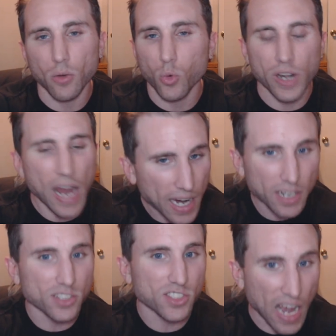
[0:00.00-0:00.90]
we're not
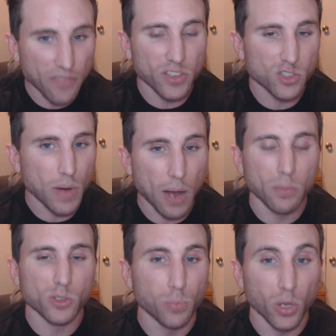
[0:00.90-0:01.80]
going to solve this
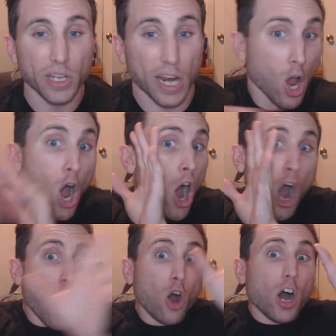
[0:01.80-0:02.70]
problem as bullying.
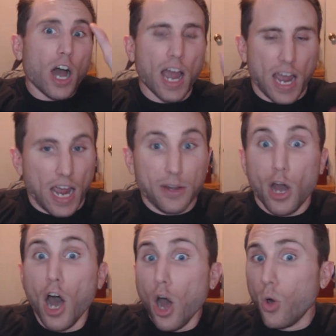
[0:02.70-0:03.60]
I
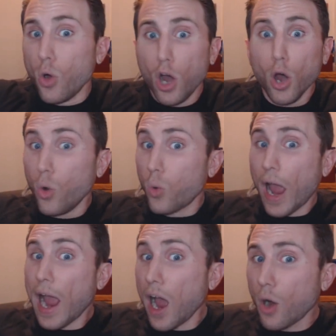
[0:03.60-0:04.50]
know. Oh,
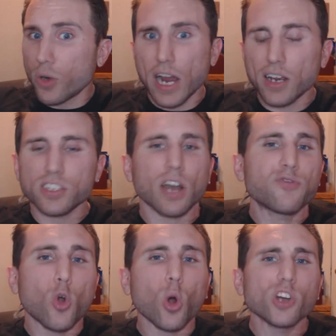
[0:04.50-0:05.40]
wow. We're not going to.
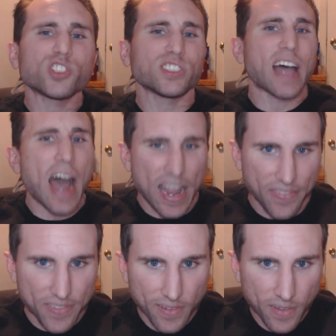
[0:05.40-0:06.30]
Of course
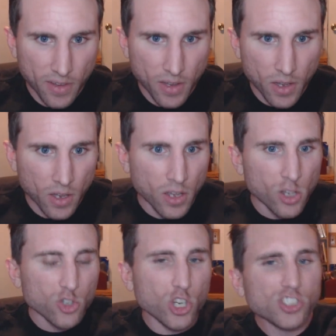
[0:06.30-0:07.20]
not.
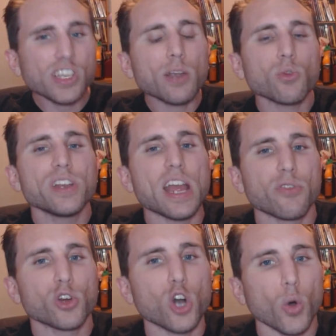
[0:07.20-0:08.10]
Just like we're
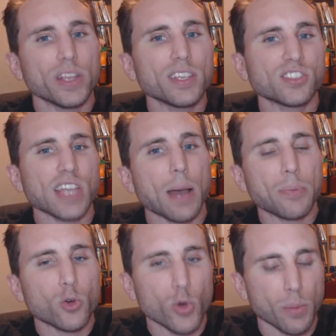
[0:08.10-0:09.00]
never going to
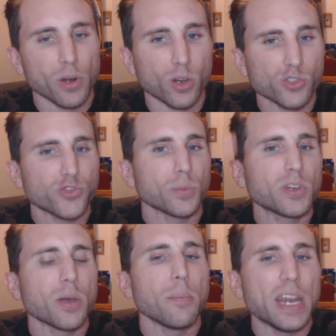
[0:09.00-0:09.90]
stop criminals from
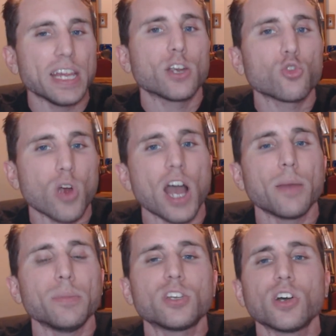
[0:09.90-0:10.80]
committing
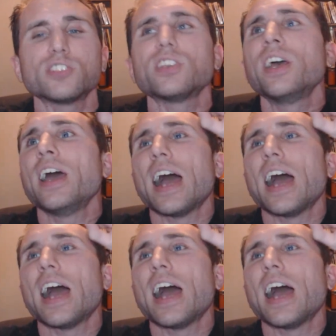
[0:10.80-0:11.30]
crime, because